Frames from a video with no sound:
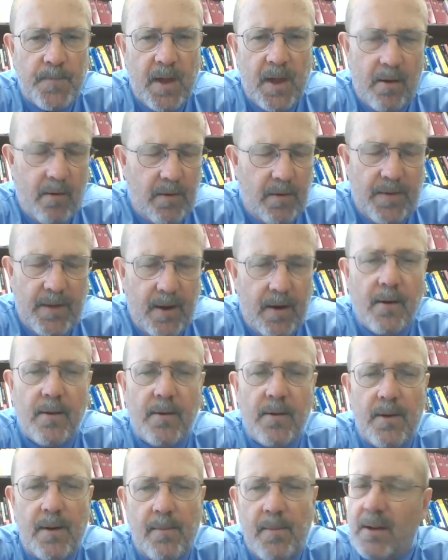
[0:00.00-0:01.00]
here and there.
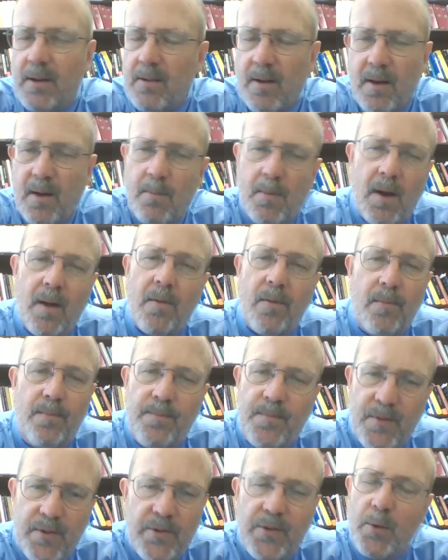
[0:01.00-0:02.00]
I'm not talking about
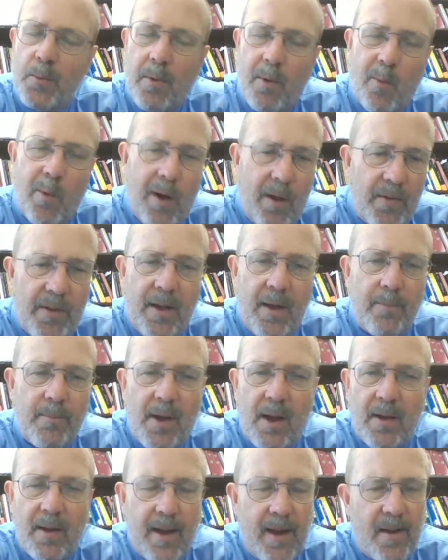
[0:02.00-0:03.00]
the super wealthy. I'm
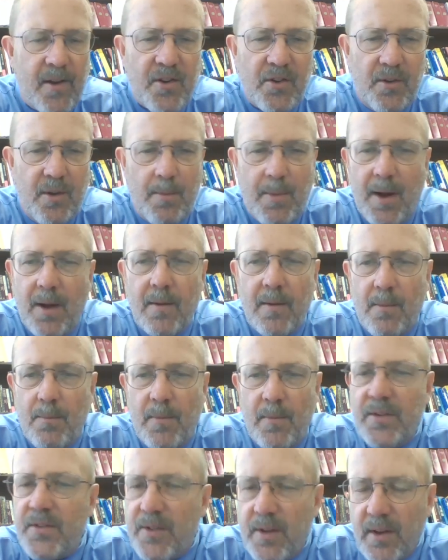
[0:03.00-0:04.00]
talking actually about the
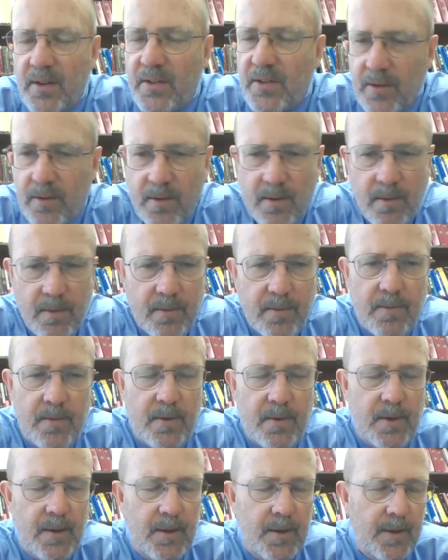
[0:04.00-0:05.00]
mystics and
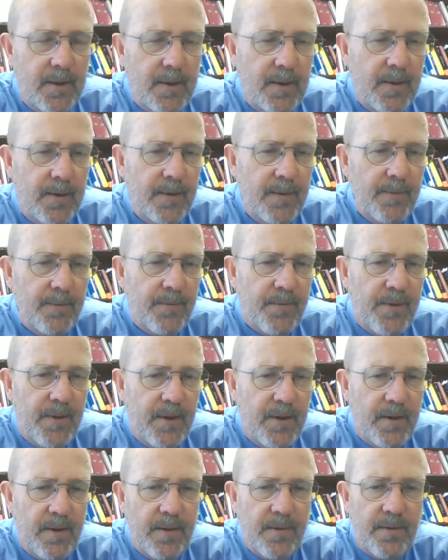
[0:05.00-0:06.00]

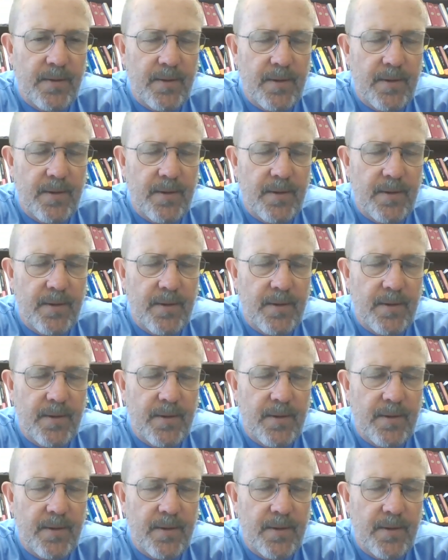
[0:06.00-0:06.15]
the